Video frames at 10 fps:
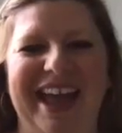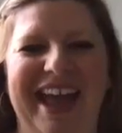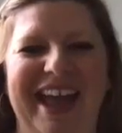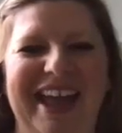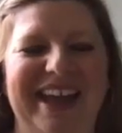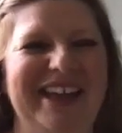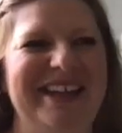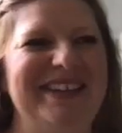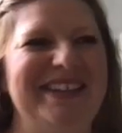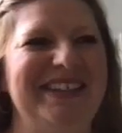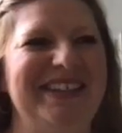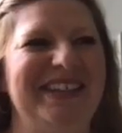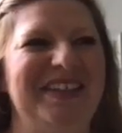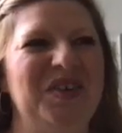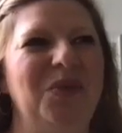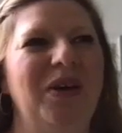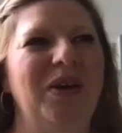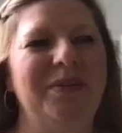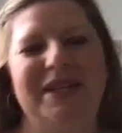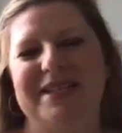and you don't want
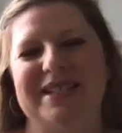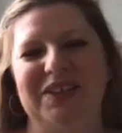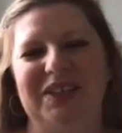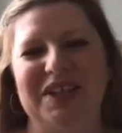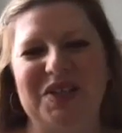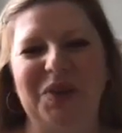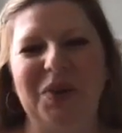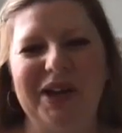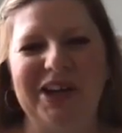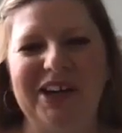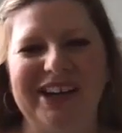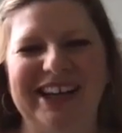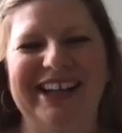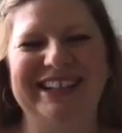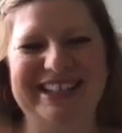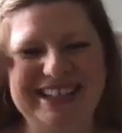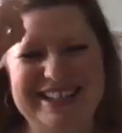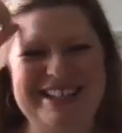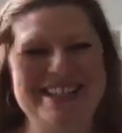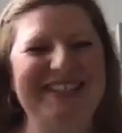them necessarily to loiter.
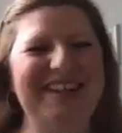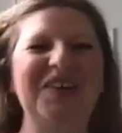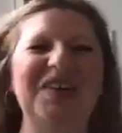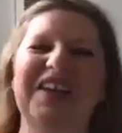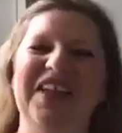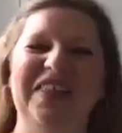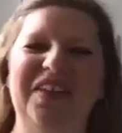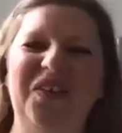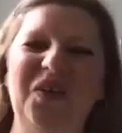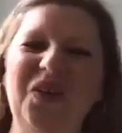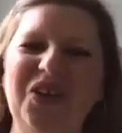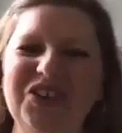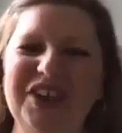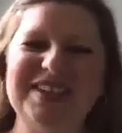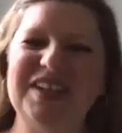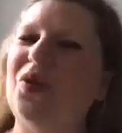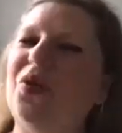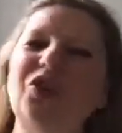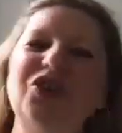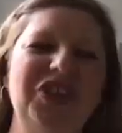So it's a
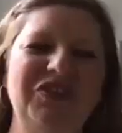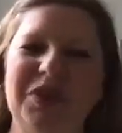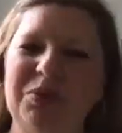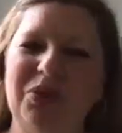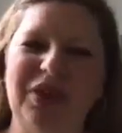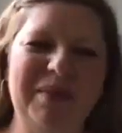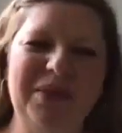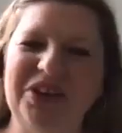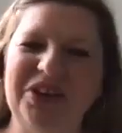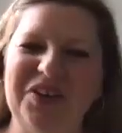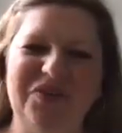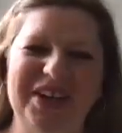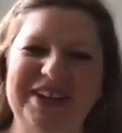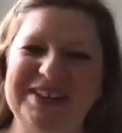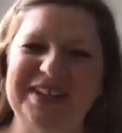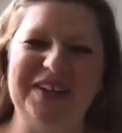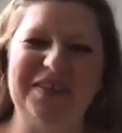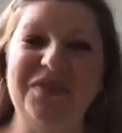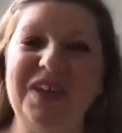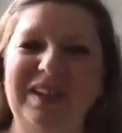whole shifting parameter of what it's going to
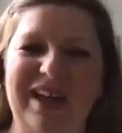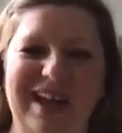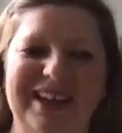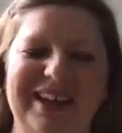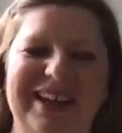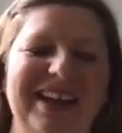feel like.